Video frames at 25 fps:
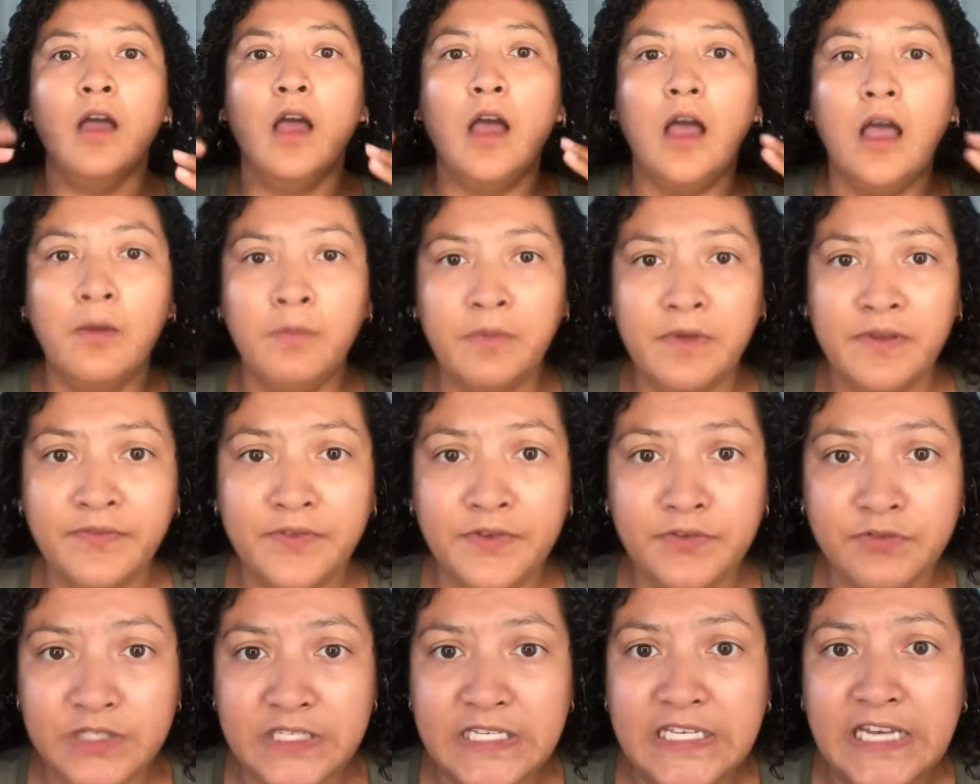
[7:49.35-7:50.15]
If
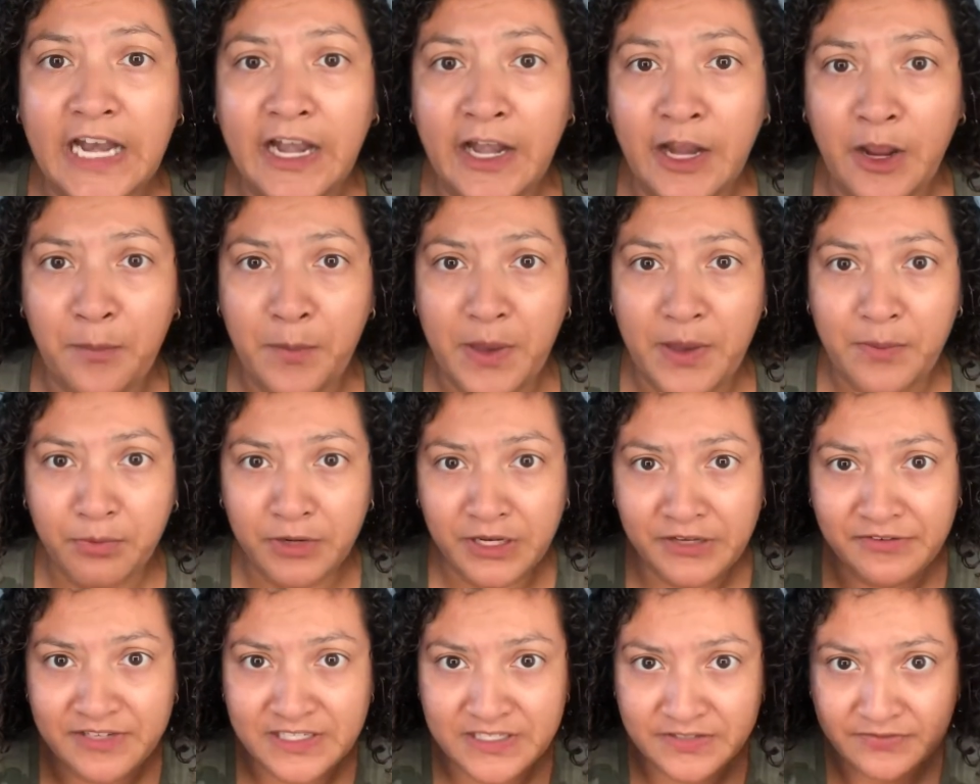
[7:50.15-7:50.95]
you've seen any of my
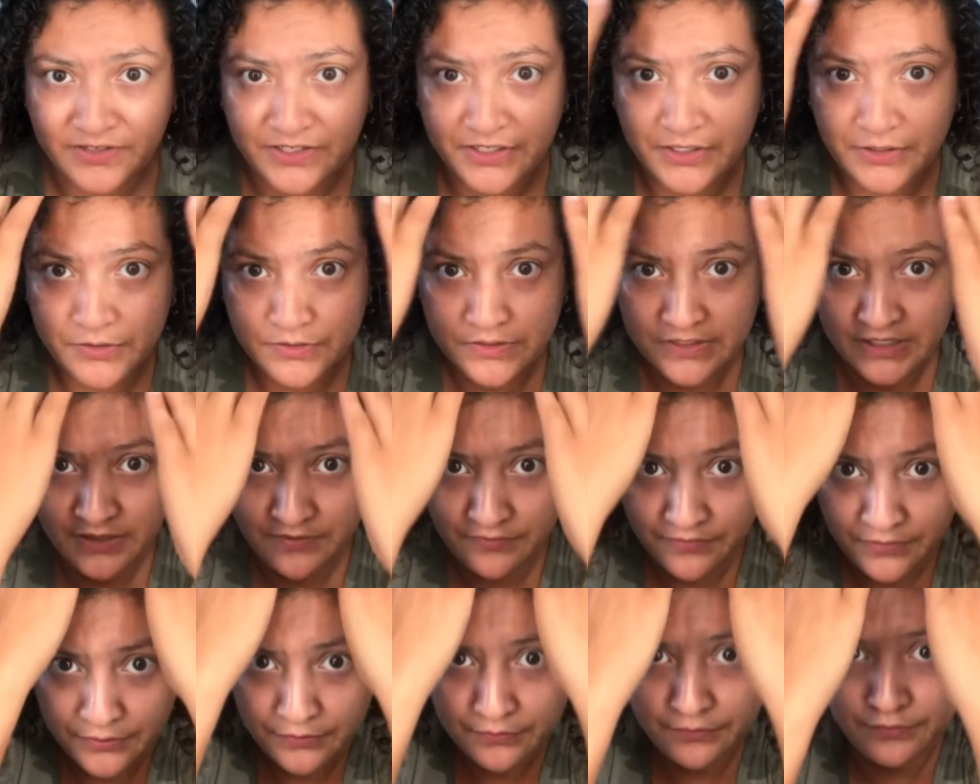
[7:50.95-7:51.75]
previous videos,
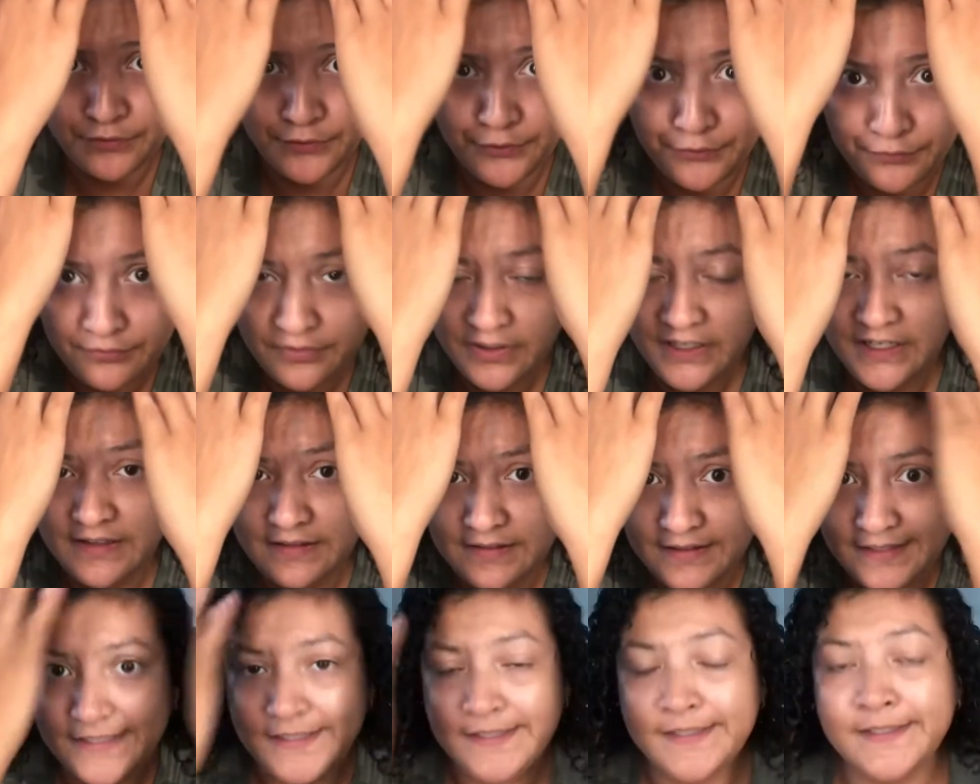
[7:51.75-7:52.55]
if you floof like
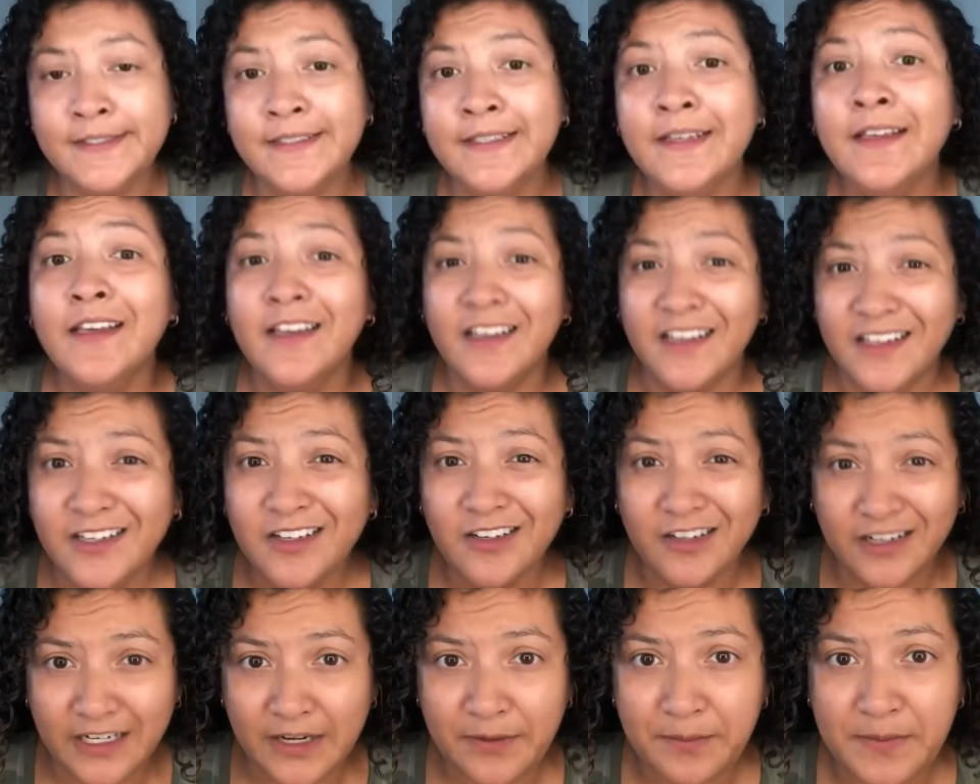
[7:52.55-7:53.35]
this,
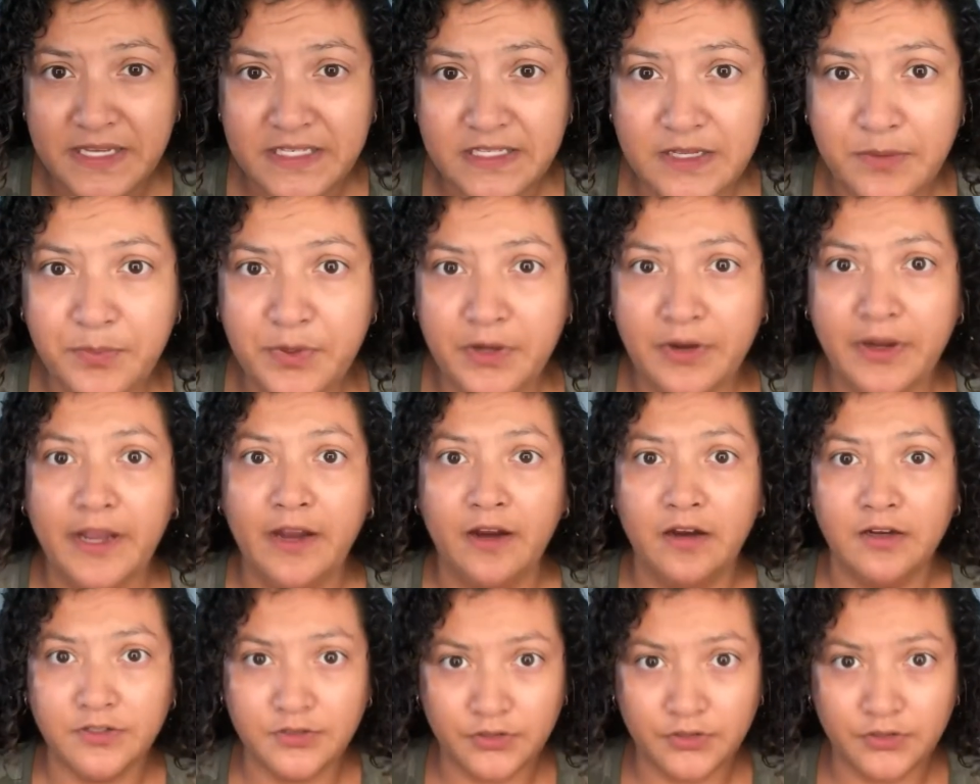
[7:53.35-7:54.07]
you're gonna mess up your hair.